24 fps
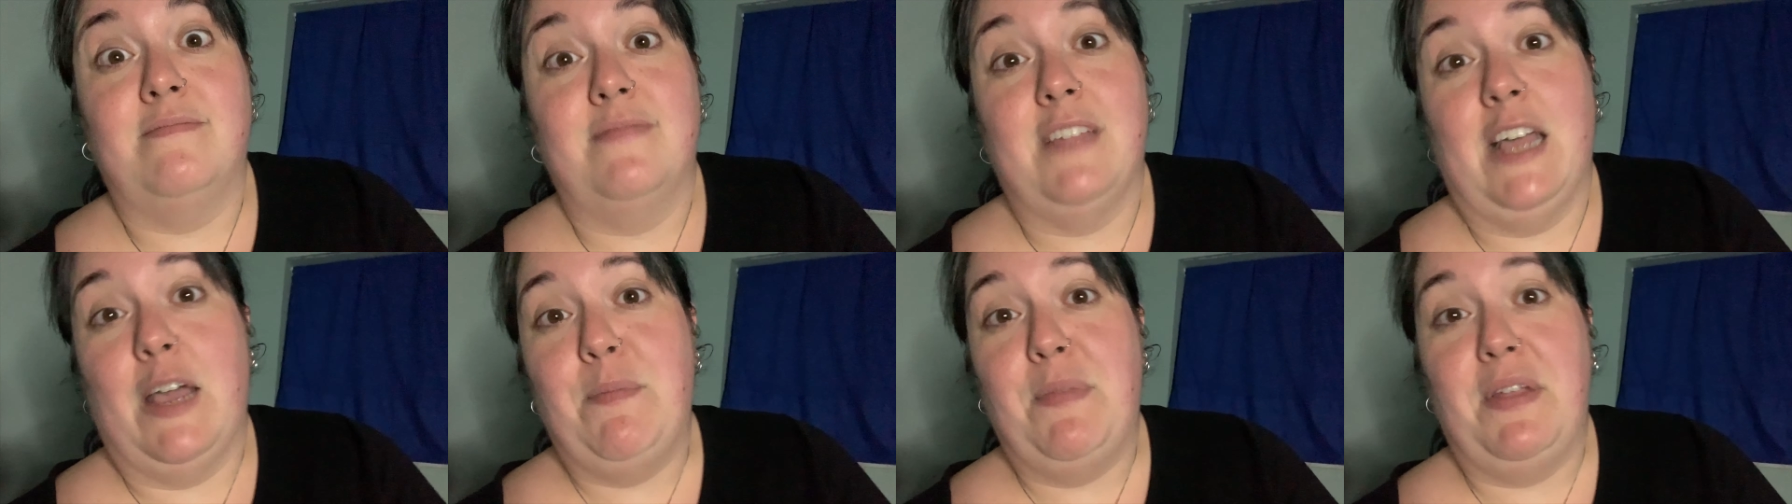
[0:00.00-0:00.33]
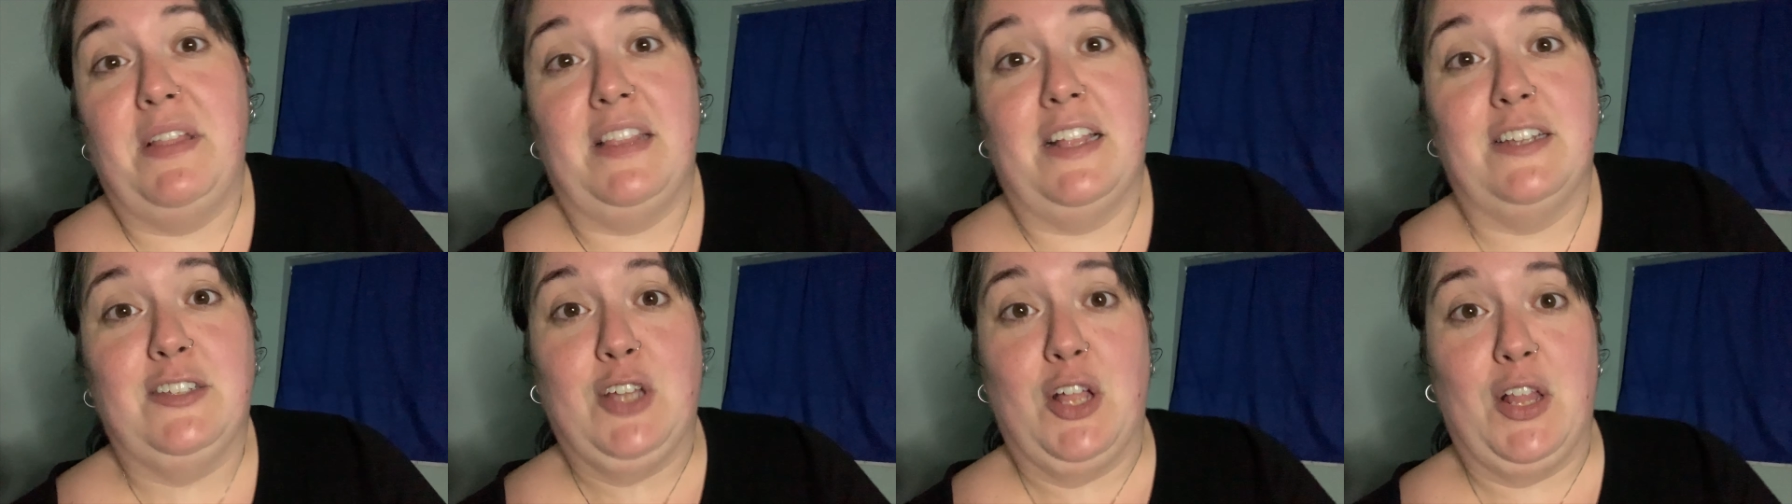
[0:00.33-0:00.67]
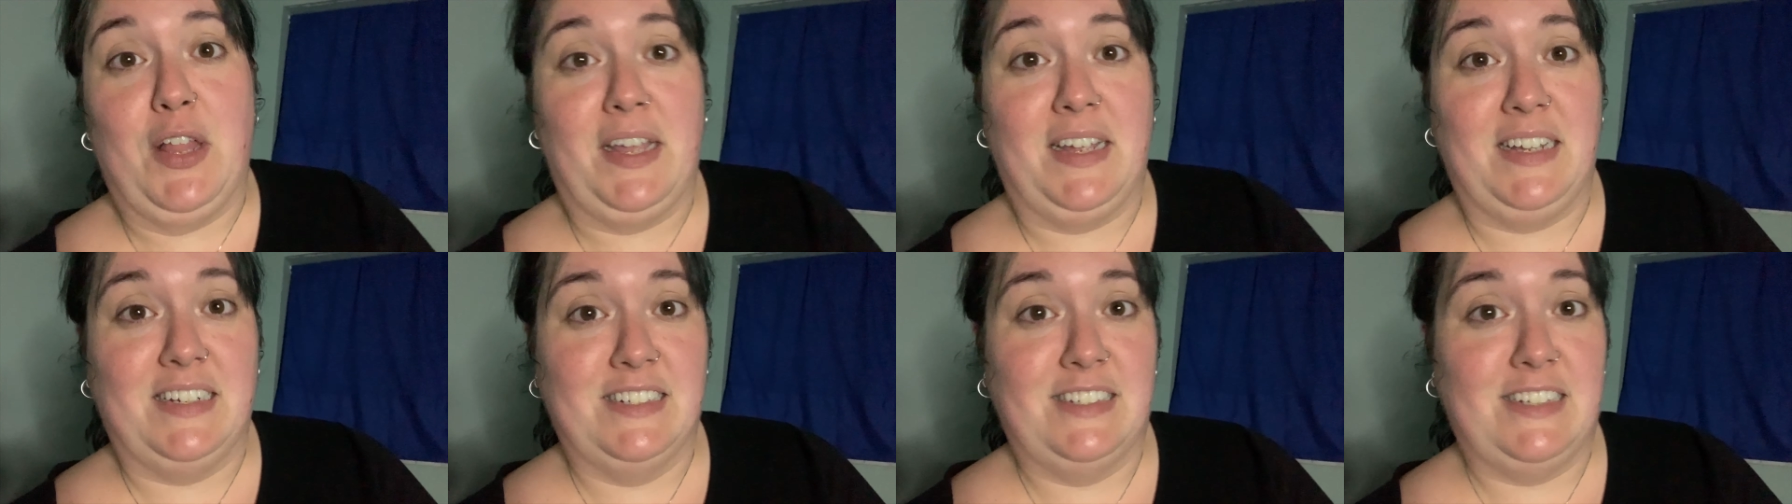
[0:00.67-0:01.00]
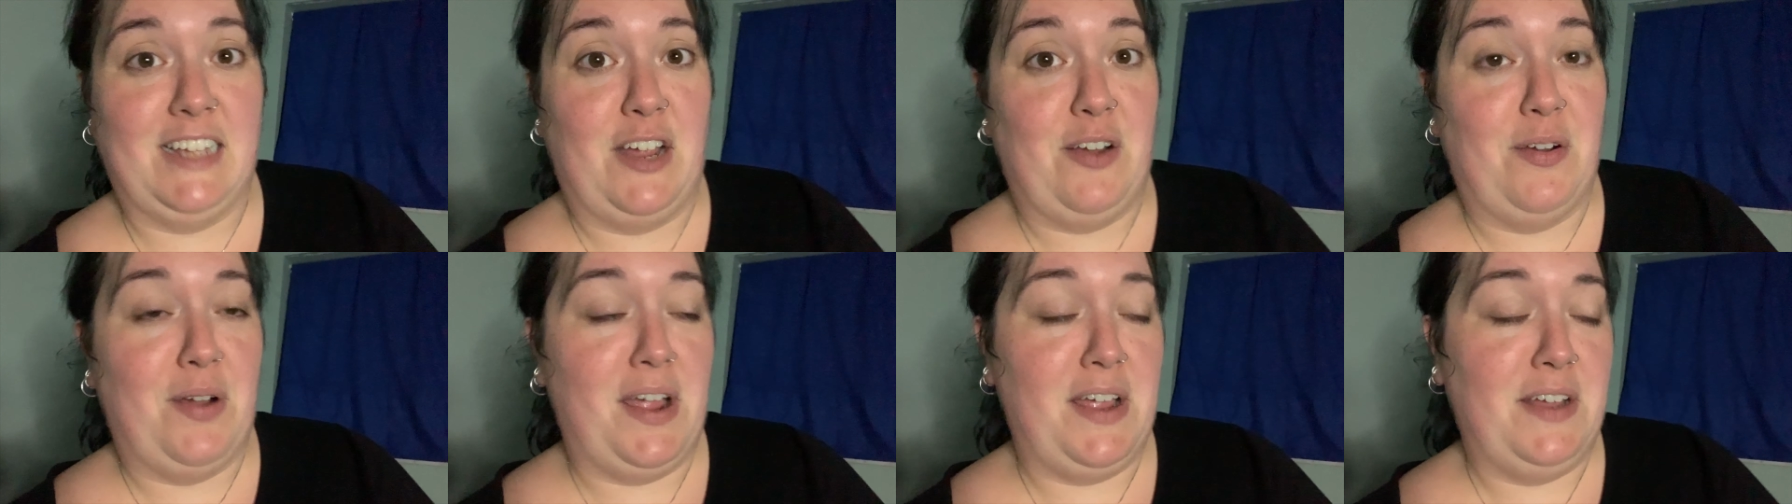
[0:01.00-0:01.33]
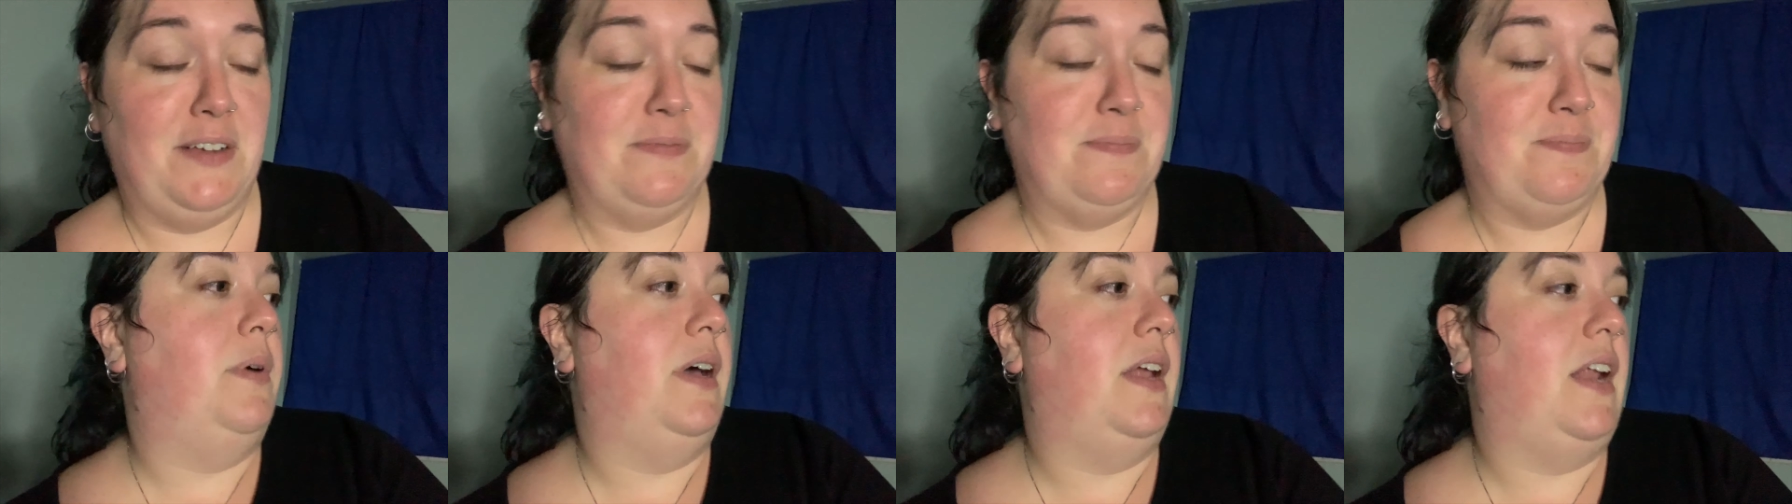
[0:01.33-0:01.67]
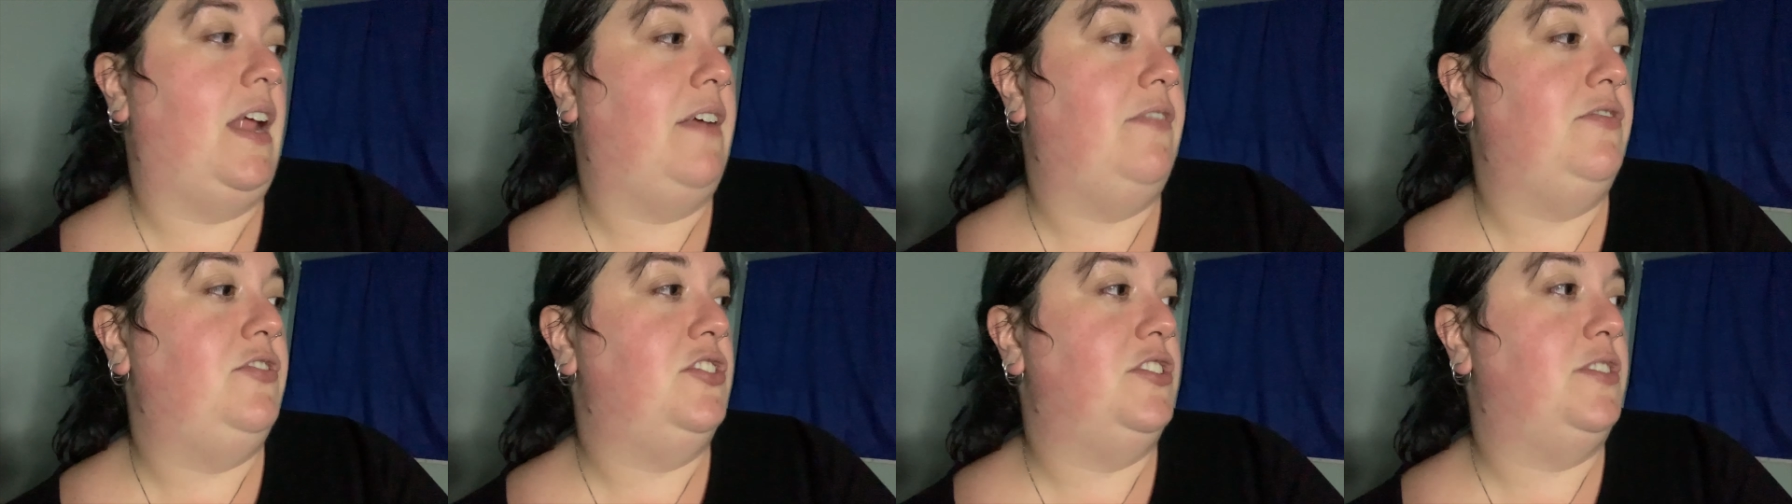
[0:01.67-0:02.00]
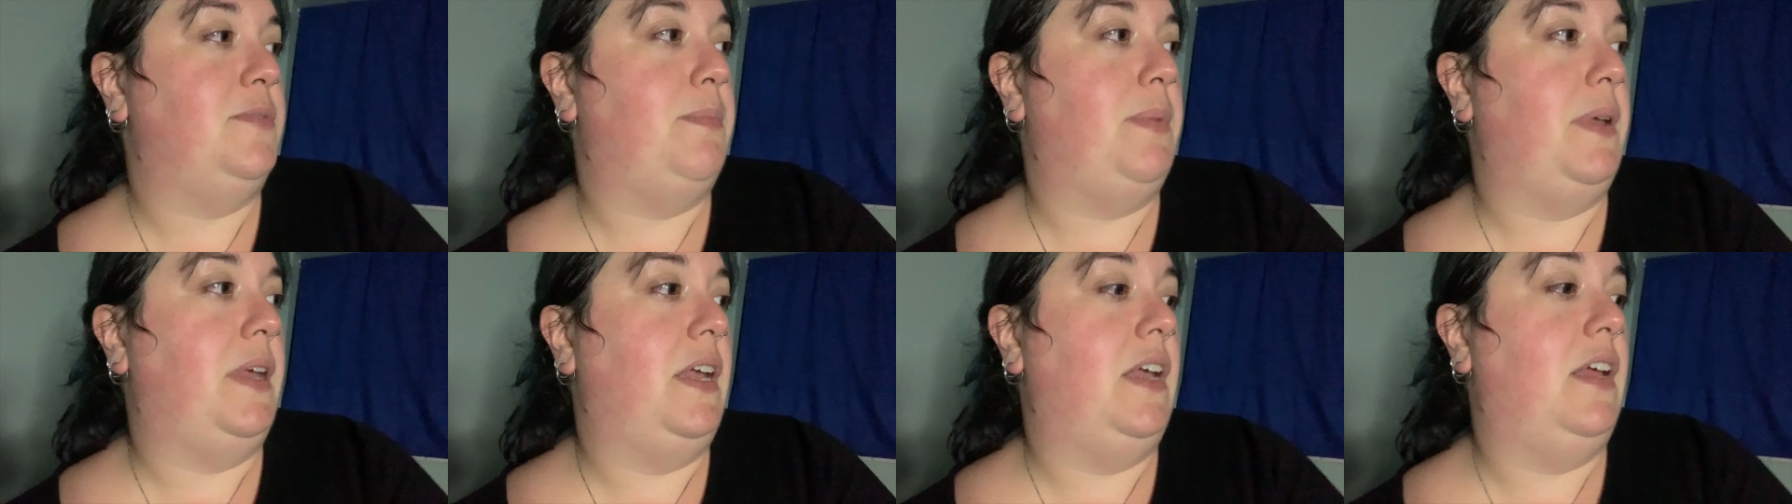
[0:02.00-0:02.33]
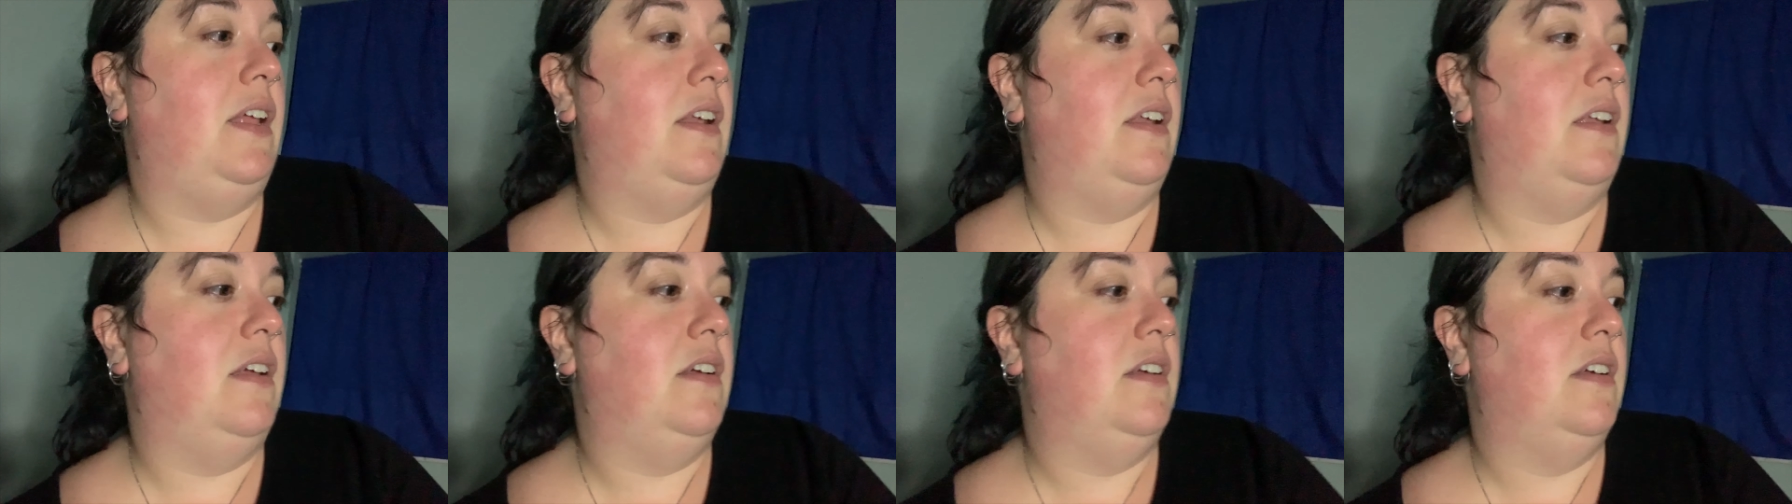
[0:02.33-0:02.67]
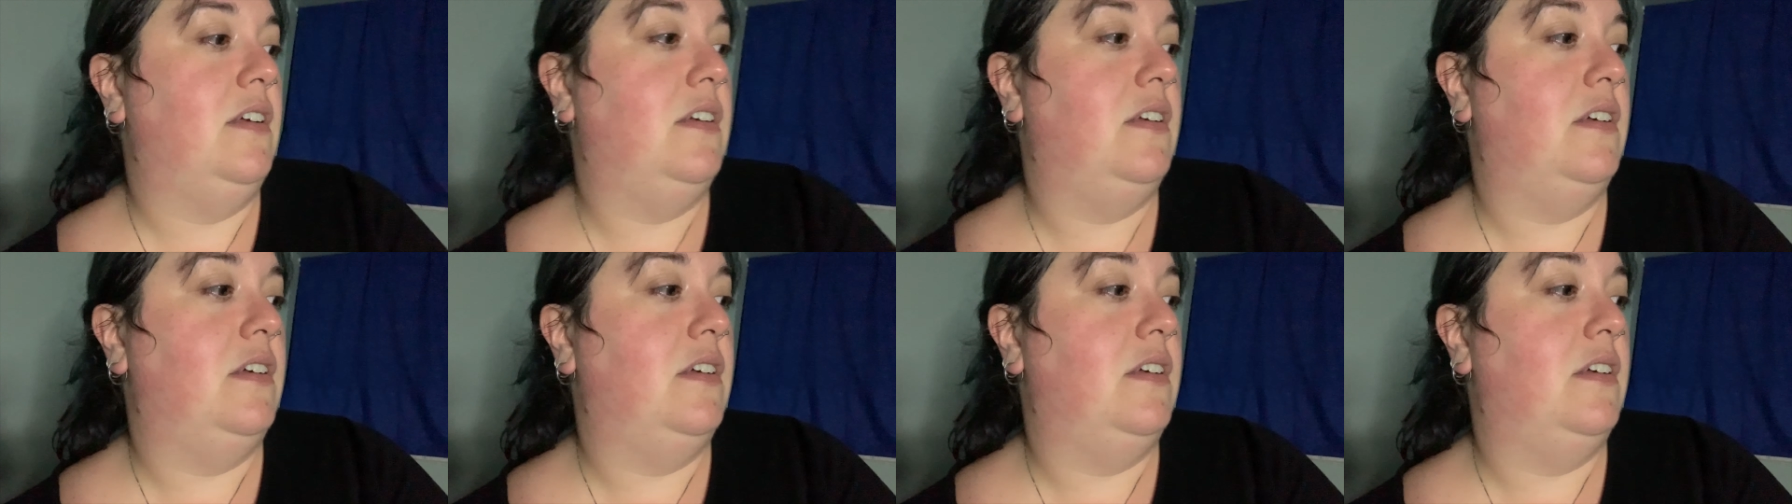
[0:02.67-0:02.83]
I mean, that's all I can say, right? But I've just been